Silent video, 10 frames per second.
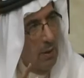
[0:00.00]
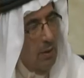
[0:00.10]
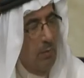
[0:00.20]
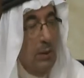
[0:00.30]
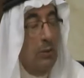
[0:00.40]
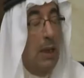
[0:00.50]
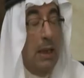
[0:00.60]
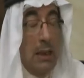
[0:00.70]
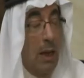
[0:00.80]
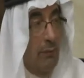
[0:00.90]
but you
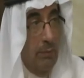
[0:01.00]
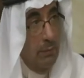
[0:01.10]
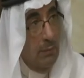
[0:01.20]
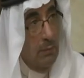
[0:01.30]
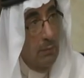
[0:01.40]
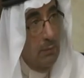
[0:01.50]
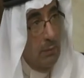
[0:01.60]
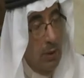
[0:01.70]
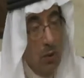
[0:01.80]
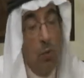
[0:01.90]
can't love it.
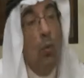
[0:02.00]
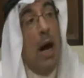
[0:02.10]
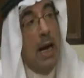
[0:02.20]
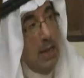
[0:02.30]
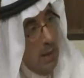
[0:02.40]
Why?